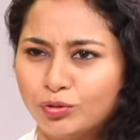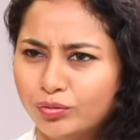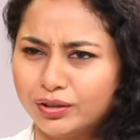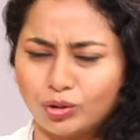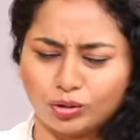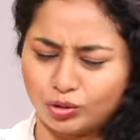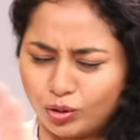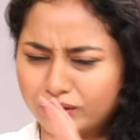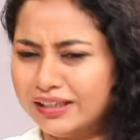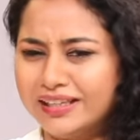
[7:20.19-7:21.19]
That movie
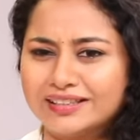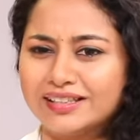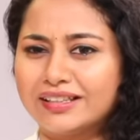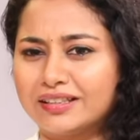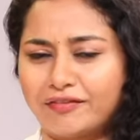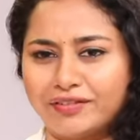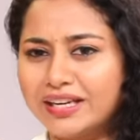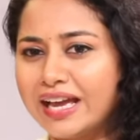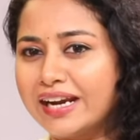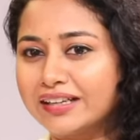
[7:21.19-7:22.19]
totally is every
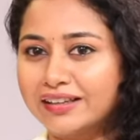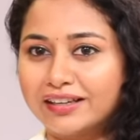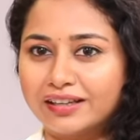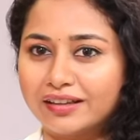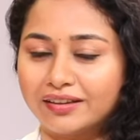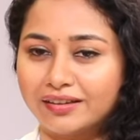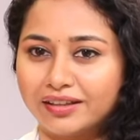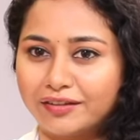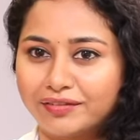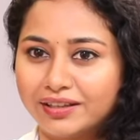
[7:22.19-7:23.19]
character and
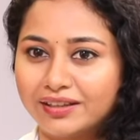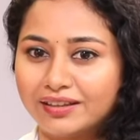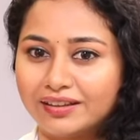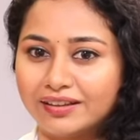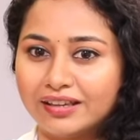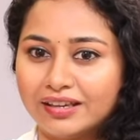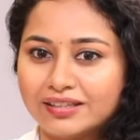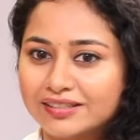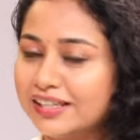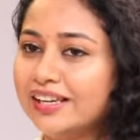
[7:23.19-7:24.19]
every
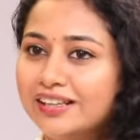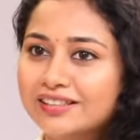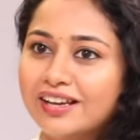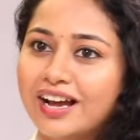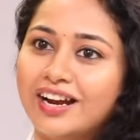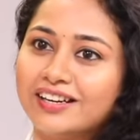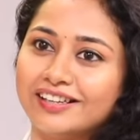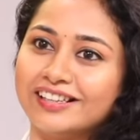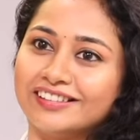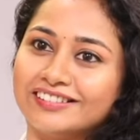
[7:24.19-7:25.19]
scene is a hard hitting